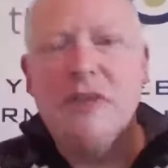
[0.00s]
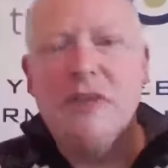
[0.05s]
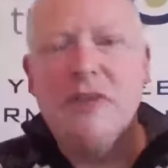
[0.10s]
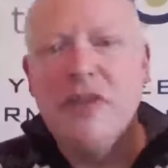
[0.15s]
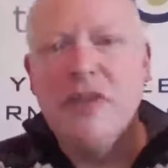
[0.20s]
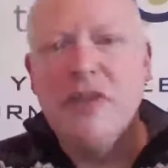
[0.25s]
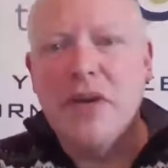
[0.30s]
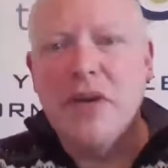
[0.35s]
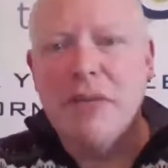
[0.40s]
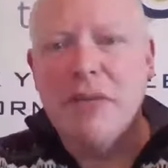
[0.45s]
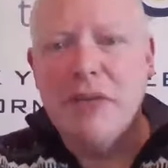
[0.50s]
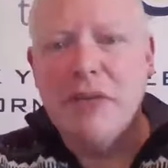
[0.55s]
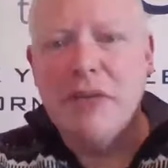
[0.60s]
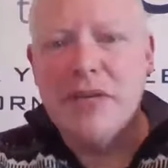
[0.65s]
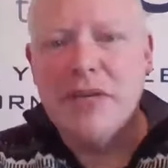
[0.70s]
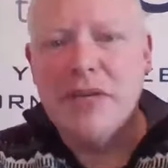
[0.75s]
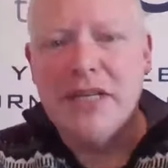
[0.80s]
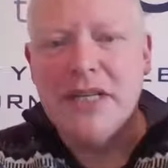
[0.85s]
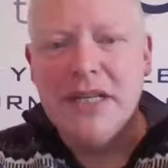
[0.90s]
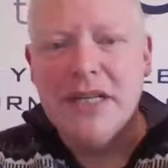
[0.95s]
if you look him
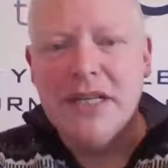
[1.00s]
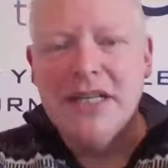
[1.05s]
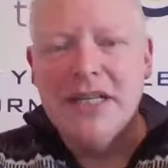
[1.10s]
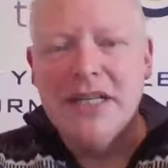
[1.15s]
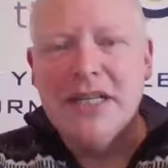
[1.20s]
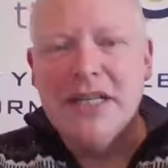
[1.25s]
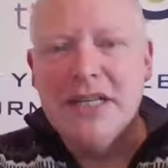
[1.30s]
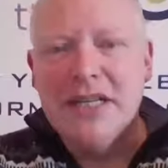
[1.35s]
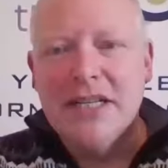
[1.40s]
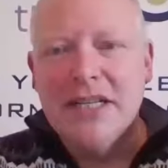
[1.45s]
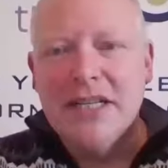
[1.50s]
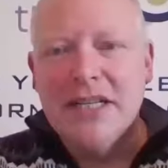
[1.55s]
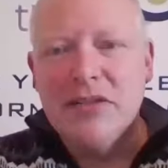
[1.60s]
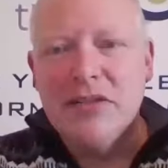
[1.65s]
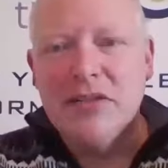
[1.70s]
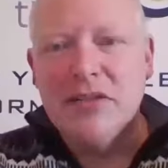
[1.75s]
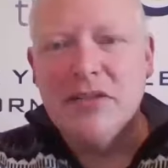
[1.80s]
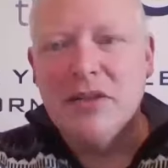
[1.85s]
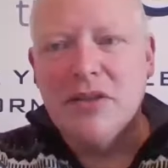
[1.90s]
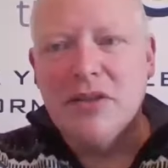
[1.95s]
up, he
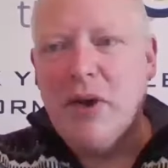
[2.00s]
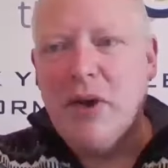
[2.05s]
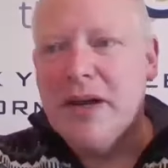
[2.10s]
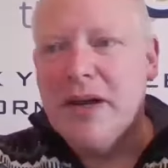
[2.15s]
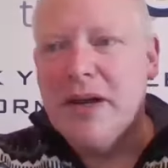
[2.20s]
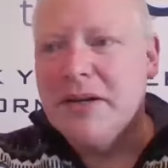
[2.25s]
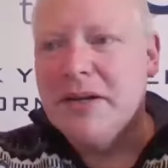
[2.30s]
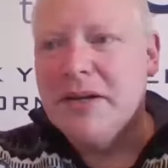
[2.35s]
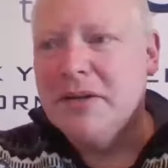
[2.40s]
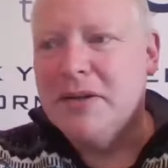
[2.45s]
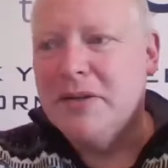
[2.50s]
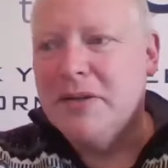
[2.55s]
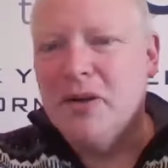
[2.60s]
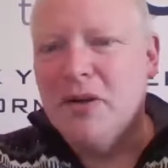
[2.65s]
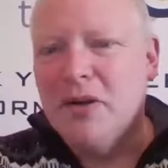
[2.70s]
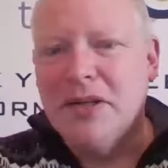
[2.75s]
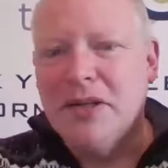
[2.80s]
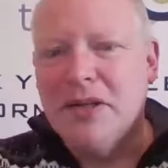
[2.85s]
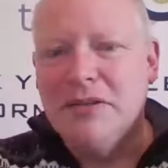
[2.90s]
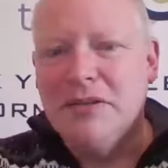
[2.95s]
looks quite
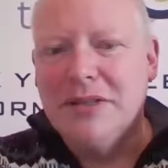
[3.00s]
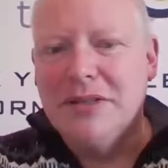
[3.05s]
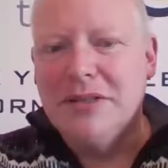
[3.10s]
not.